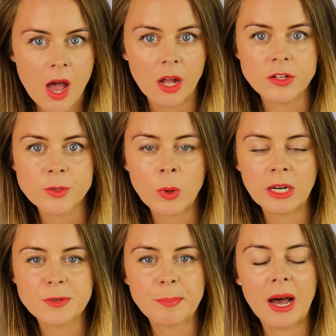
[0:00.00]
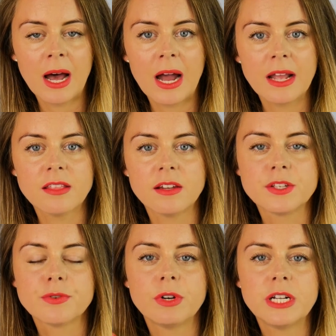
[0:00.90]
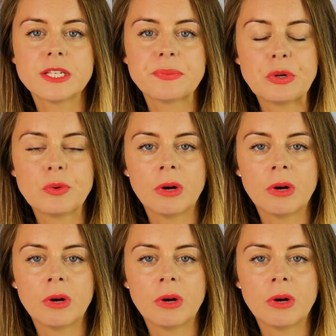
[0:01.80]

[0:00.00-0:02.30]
And as well as Pi, there's a really small